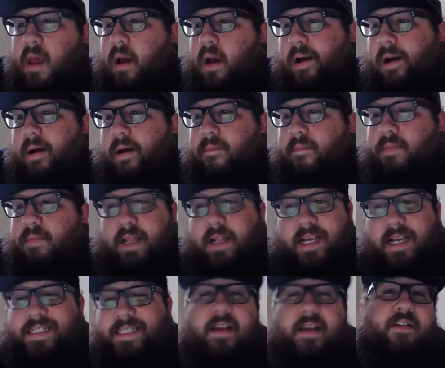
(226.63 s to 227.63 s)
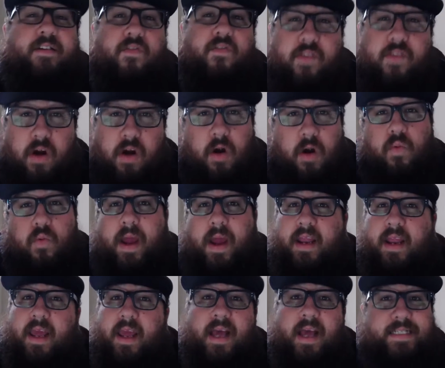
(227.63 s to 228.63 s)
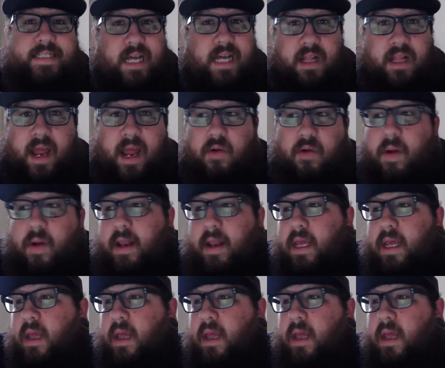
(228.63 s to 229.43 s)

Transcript: Like I said, it's VR ready, SLI ready.